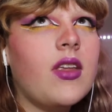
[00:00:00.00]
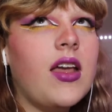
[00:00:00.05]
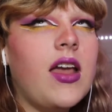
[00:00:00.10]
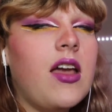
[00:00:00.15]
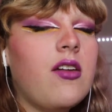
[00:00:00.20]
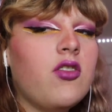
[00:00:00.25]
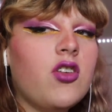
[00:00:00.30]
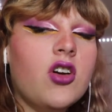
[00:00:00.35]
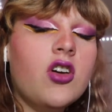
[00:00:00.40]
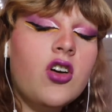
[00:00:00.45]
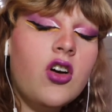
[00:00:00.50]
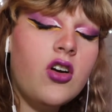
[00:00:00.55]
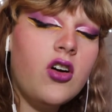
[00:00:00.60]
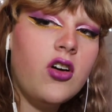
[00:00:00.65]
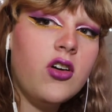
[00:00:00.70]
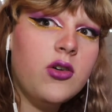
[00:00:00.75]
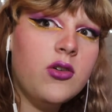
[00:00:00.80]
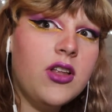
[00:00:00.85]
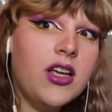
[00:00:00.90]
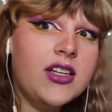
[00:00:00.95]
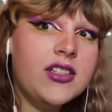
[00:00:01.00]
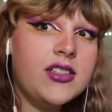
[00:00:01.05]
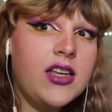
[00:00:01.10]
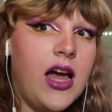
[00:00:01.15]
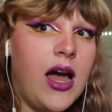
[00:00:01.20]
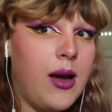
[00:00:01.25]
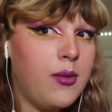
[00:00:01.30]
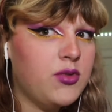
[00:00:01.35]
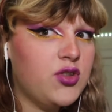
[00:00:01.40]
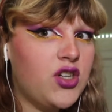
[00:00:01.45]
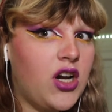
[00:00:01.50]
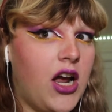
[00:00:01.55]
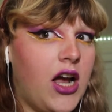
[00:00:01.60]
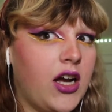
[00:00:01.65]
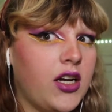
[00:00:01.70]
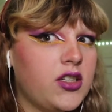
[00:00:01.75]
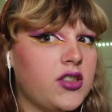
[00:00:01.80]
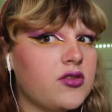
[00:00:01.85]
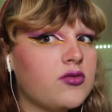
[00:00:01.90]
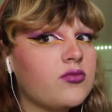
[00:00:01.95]
If you're a girl who likes
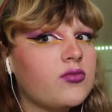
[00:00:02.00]
abstract,